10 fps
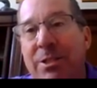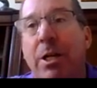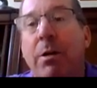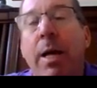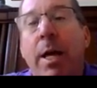
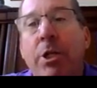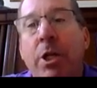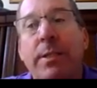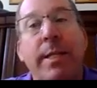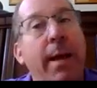So
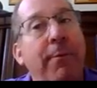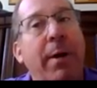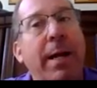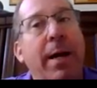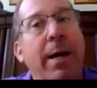just an
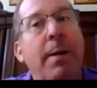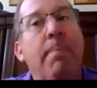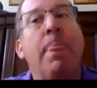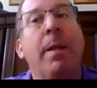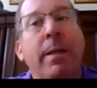FYI,
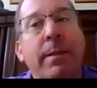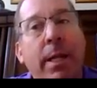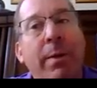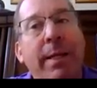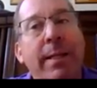
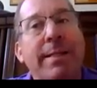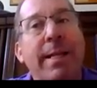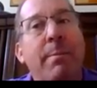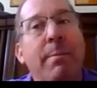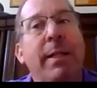there is an
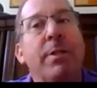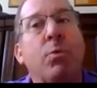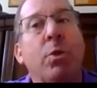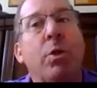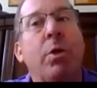MLS
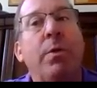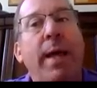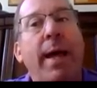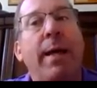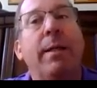rule
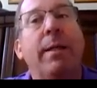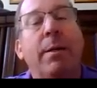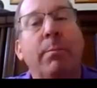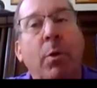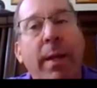that
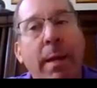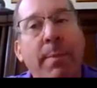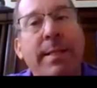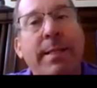prohibits